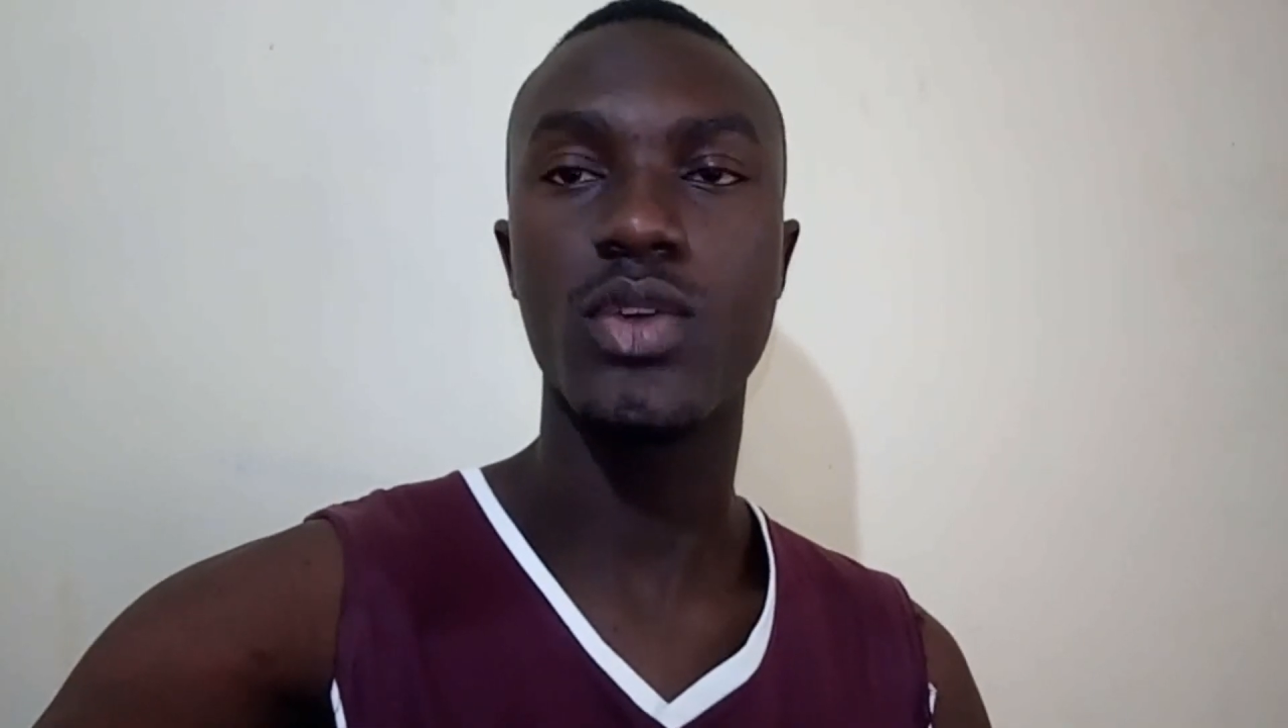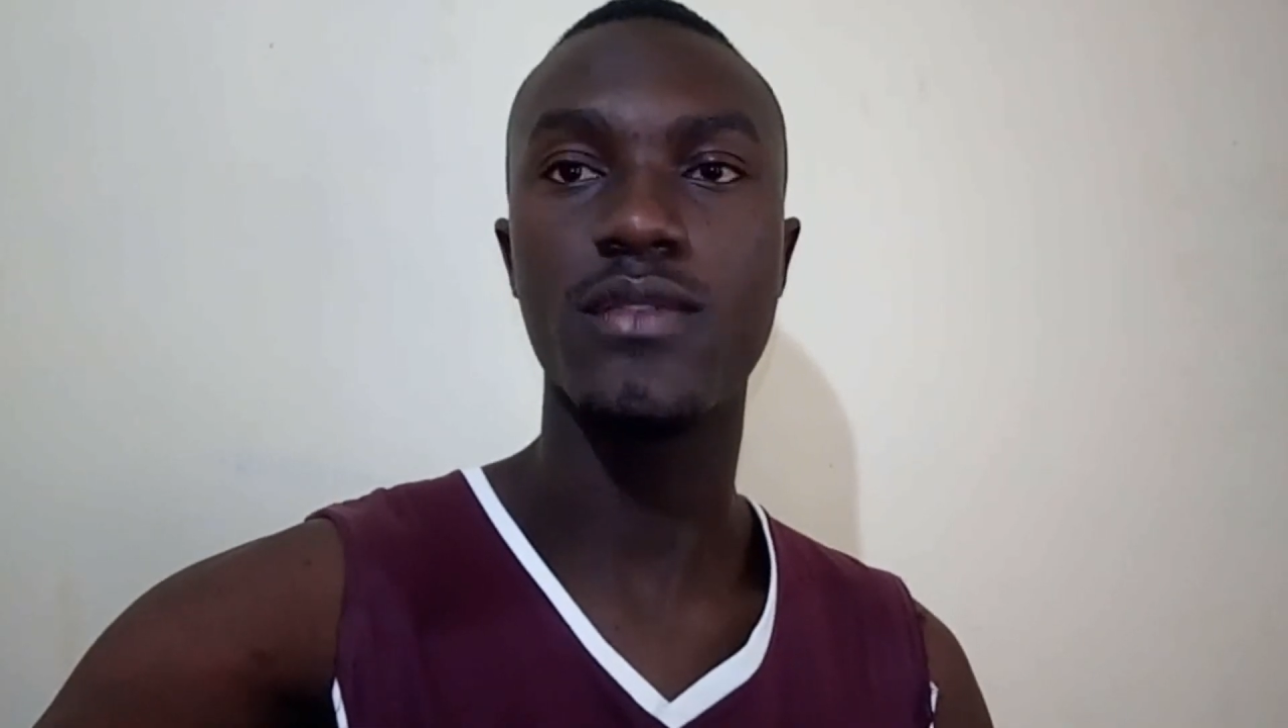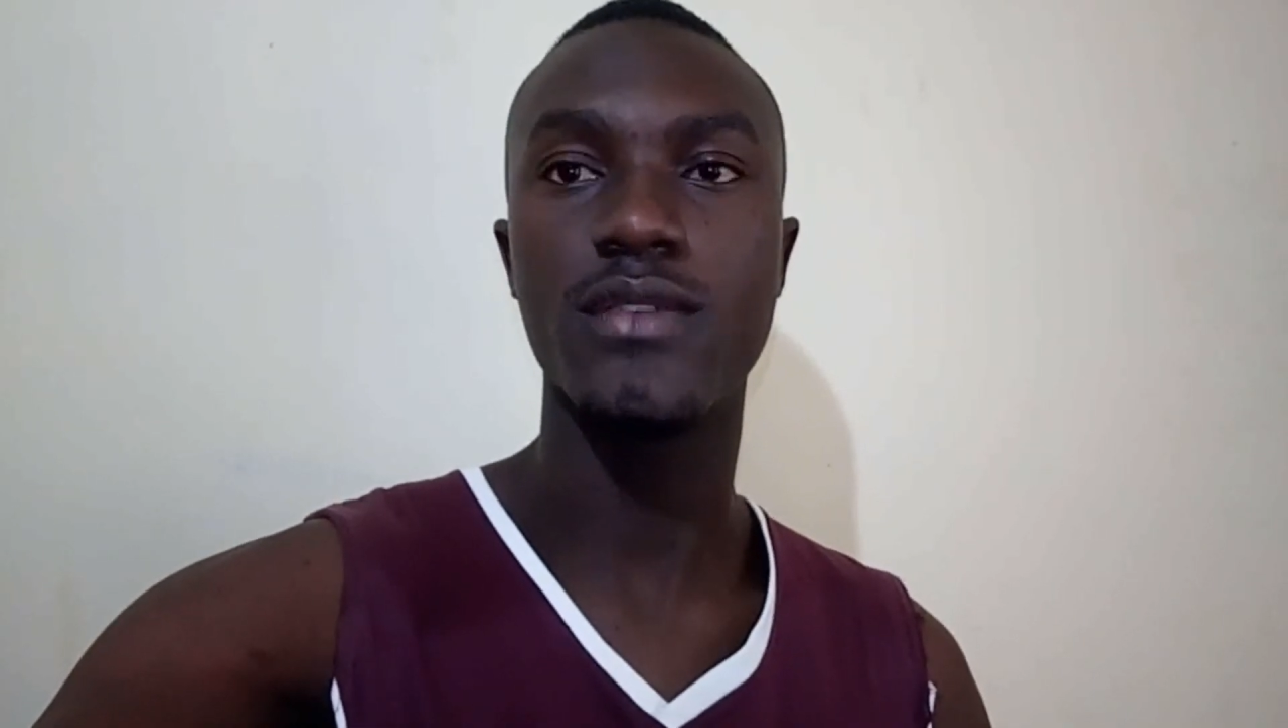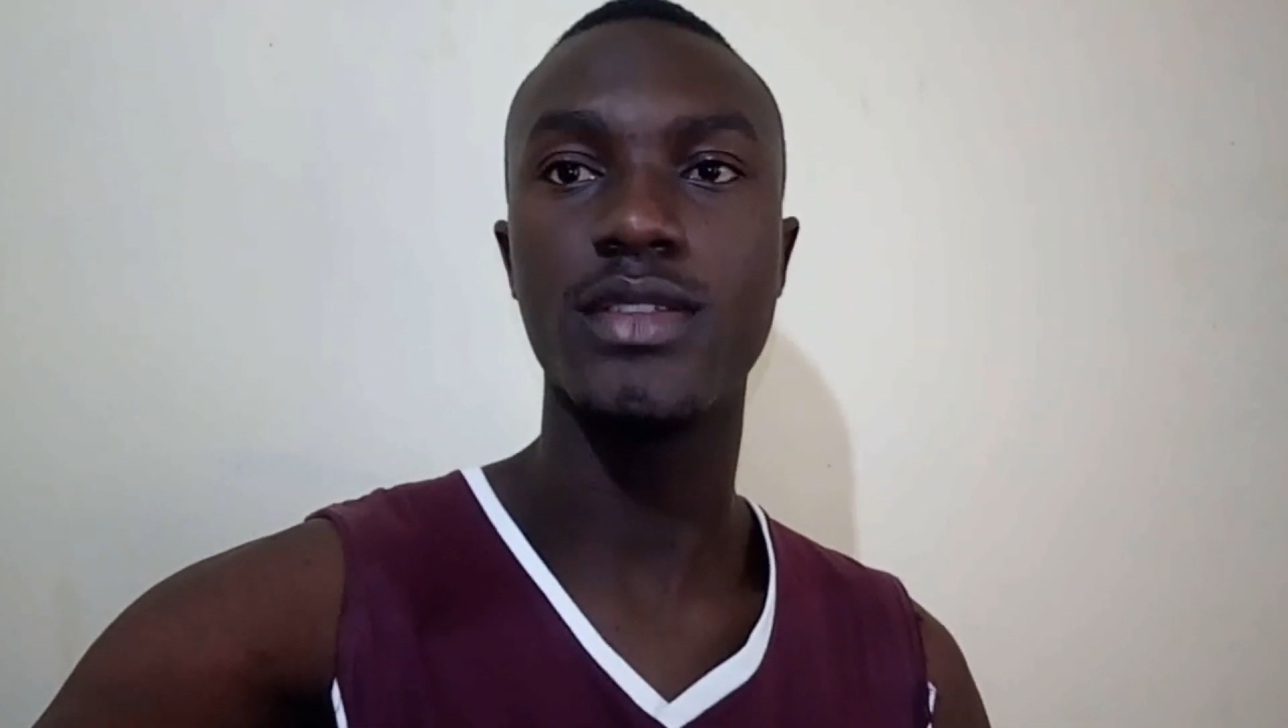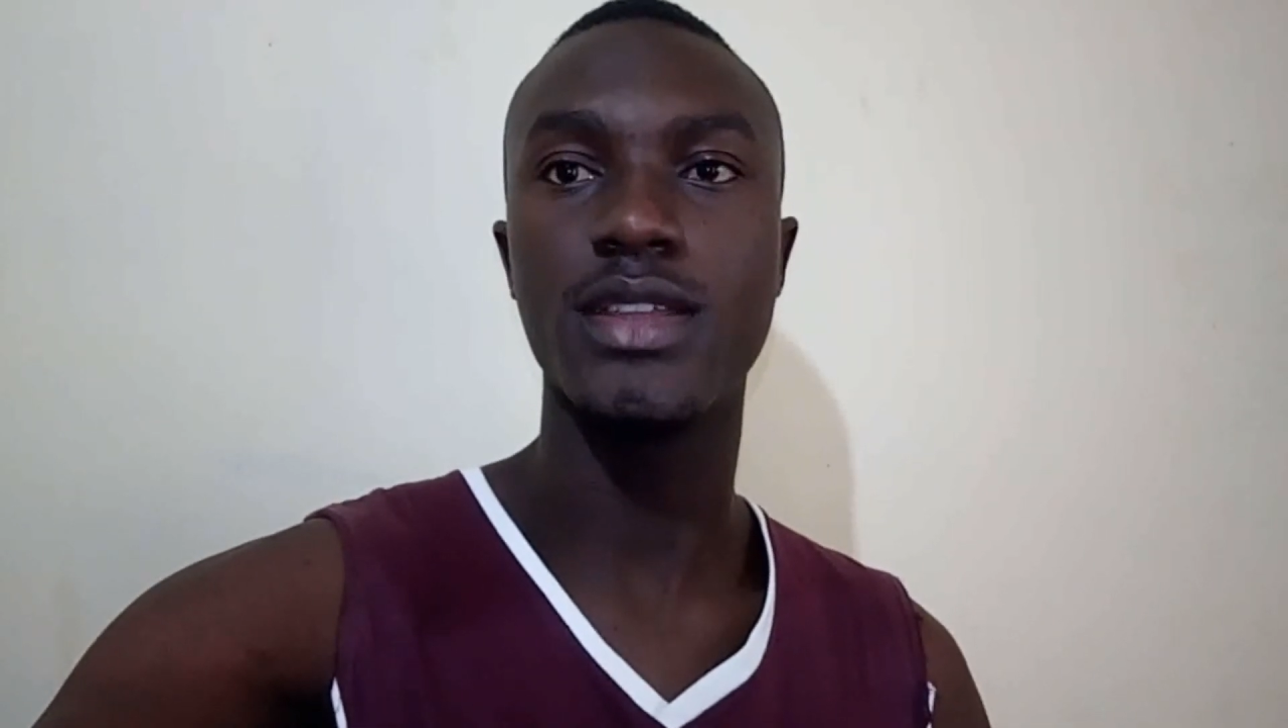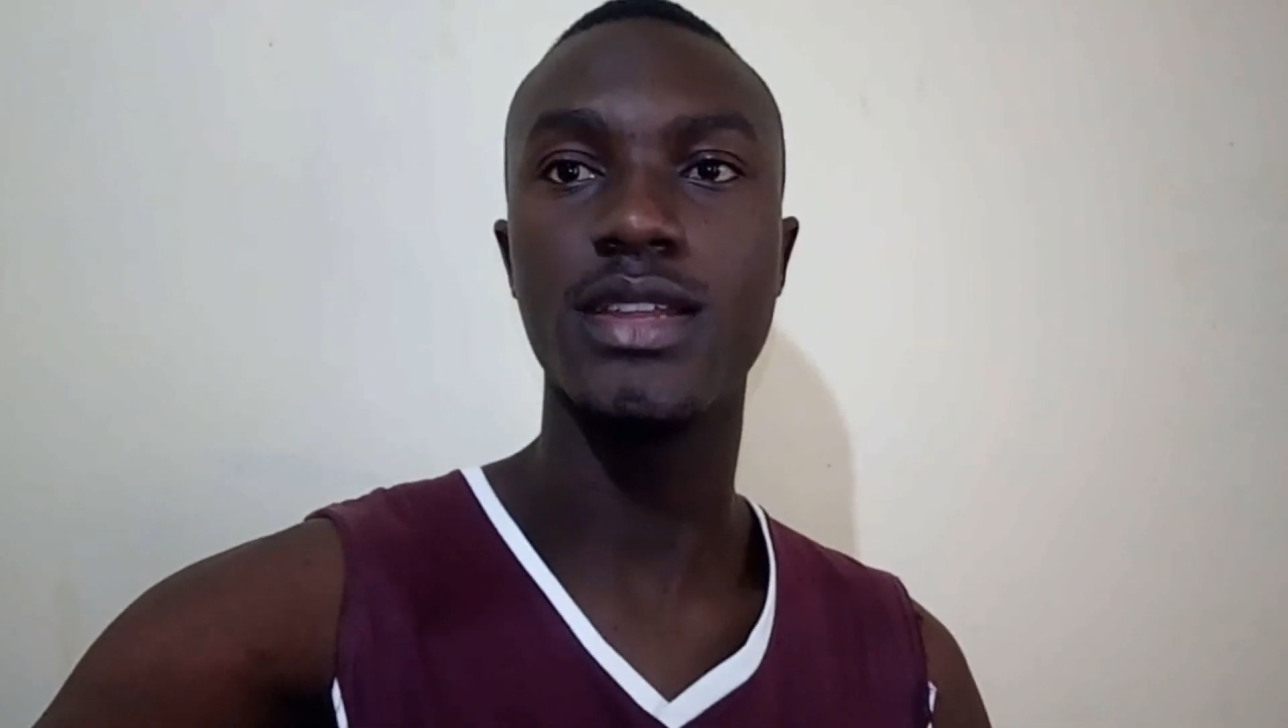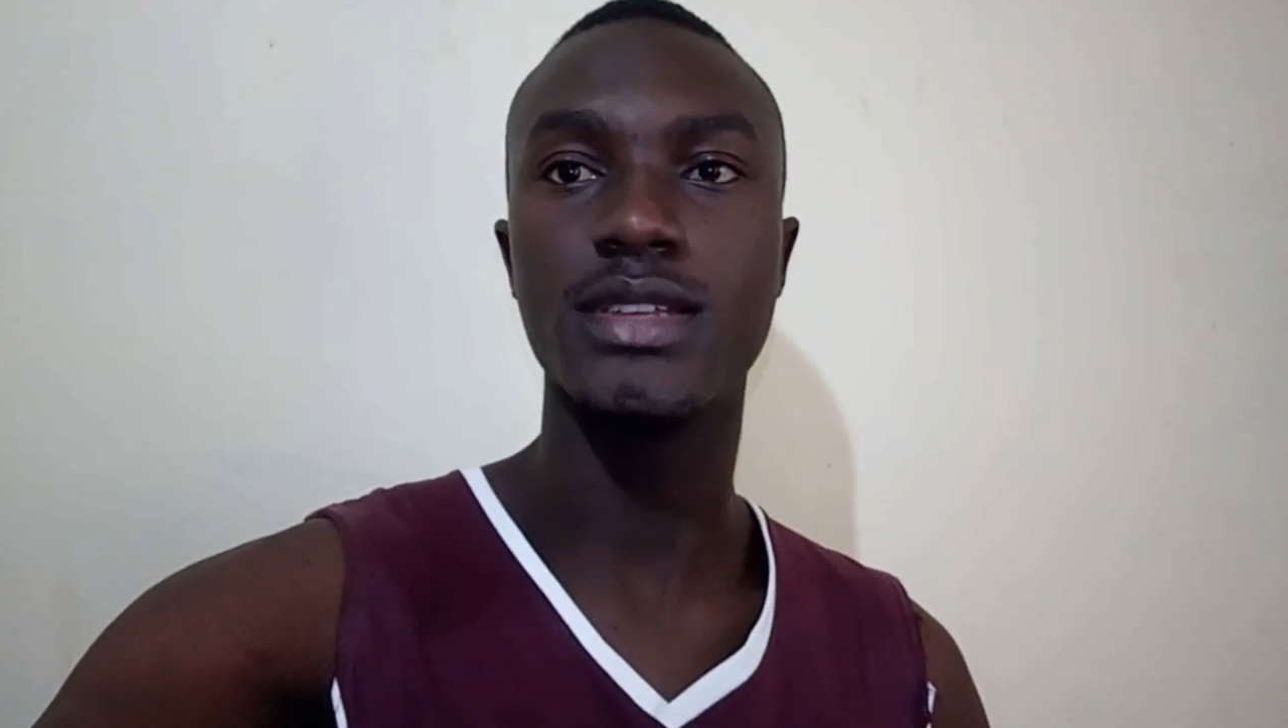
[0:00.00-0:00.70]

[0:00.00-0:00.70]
qualify for the